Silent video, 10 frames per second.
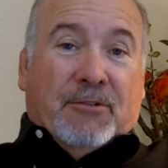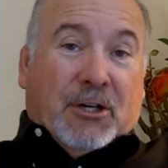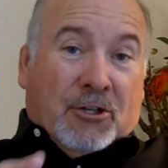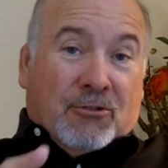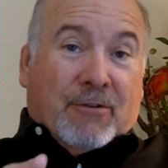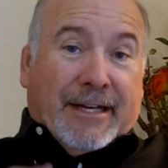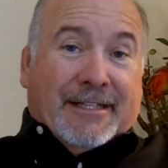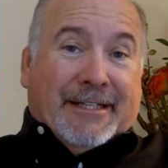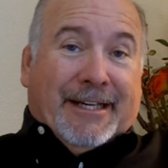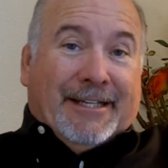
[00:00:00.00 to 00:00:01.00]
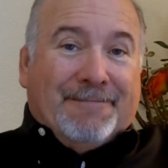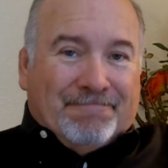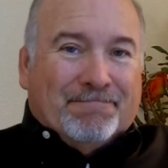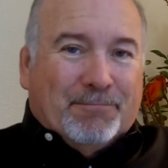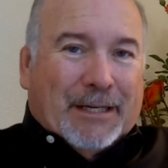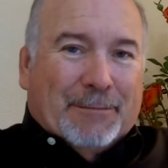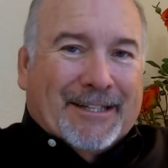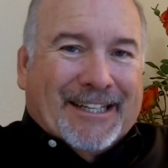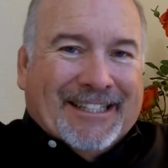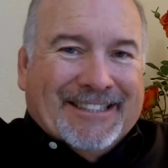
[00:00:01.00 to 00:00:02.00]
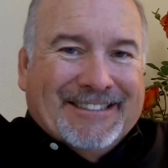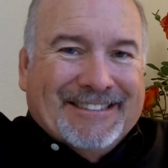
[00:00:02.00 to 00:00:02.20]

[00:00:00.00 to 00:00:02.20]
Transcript: you a great day. Bye-bye.